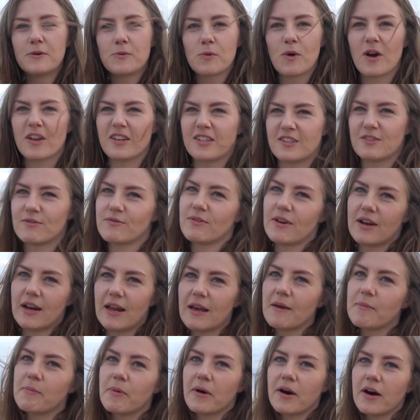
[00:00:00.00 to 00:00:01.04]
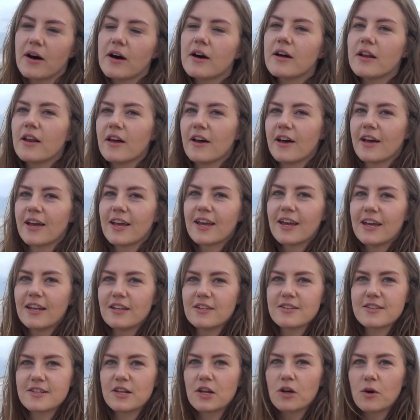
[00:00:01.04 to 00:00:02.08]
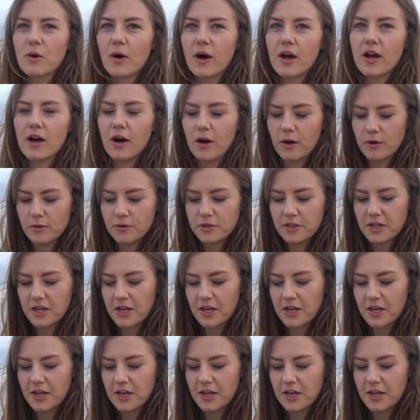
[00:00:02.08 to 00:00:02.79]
Wednesday. That's not quite cold.